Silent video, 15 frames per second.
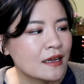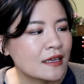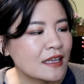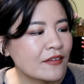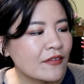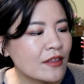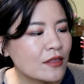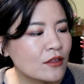
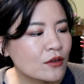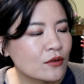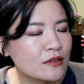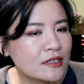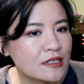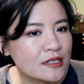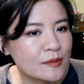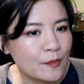Even though
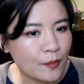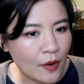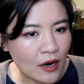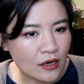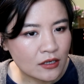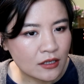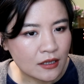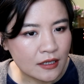the
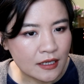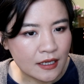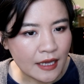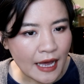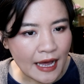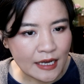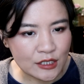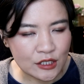sparkly
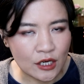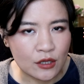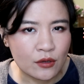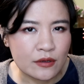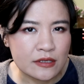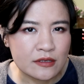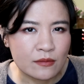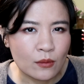eyeshadow
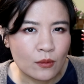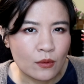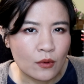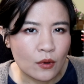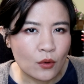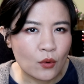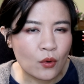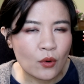is
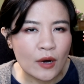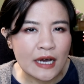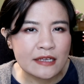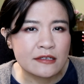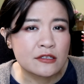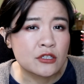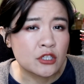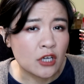
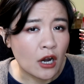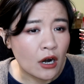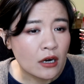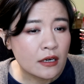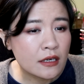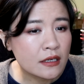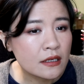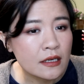quite
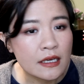dark,